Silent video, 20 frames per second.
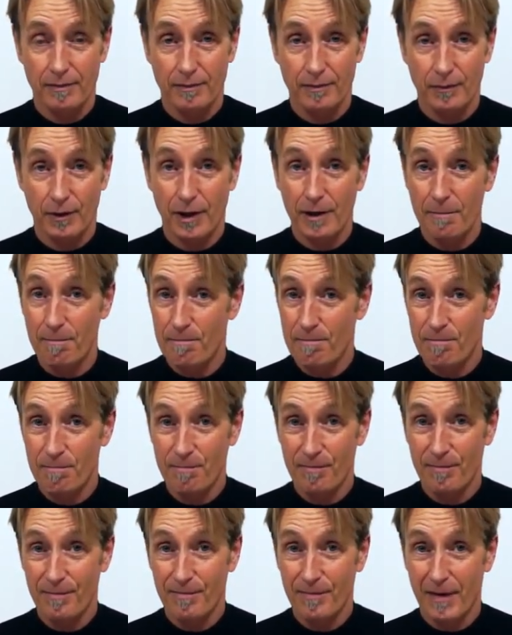Right?
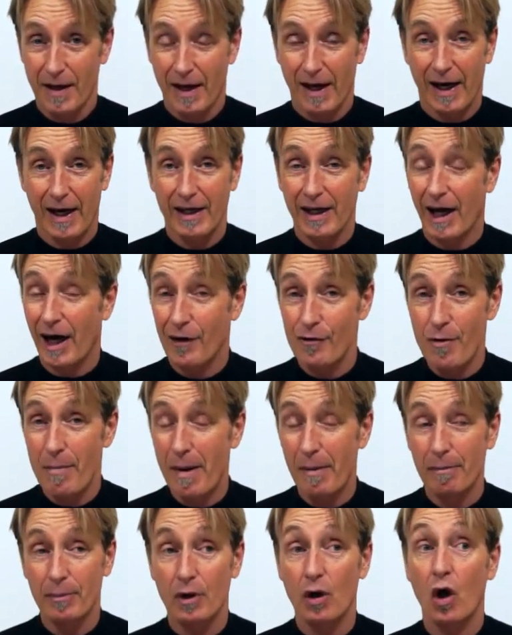And I
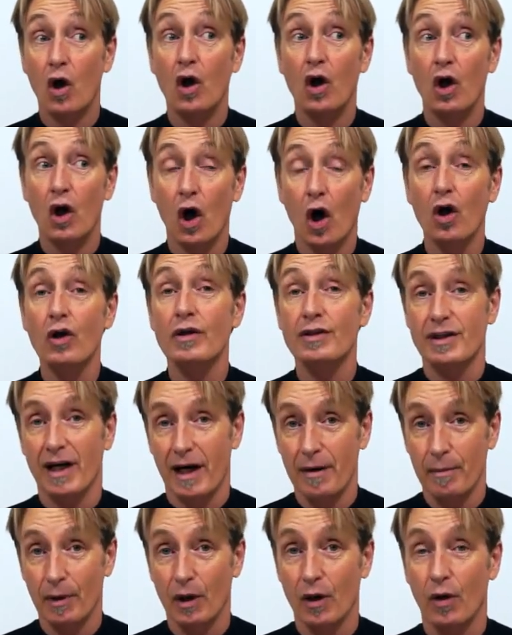remember a long
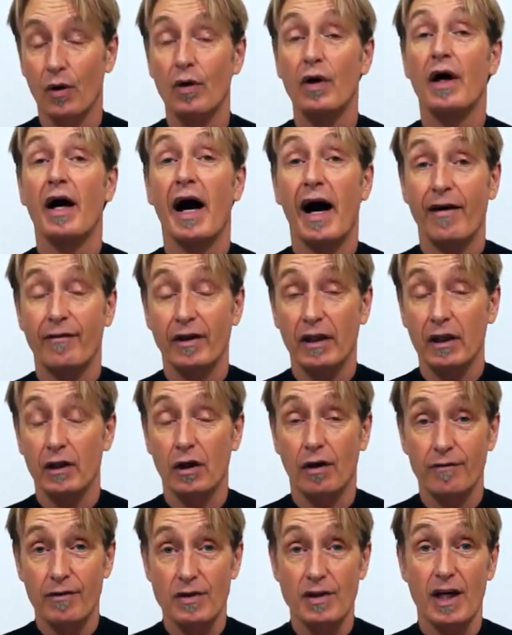time ago having a
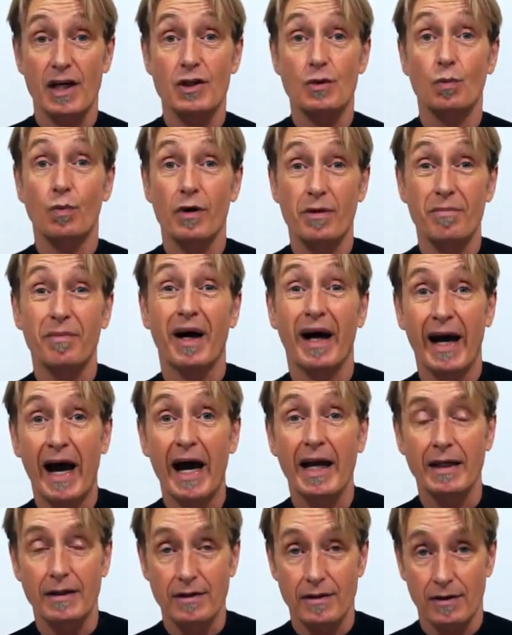conversation with my
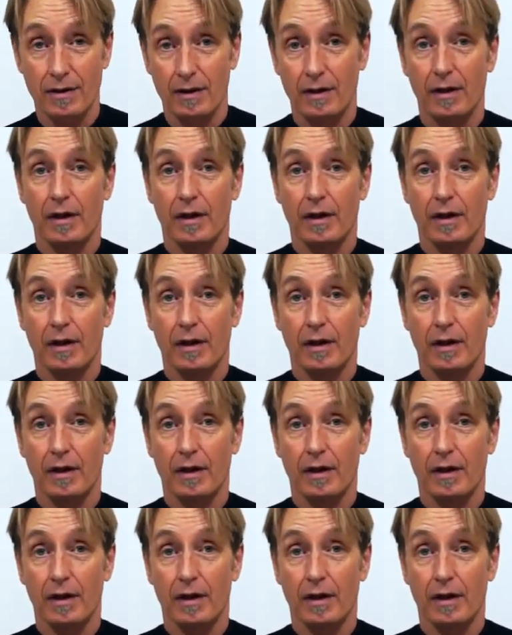aunt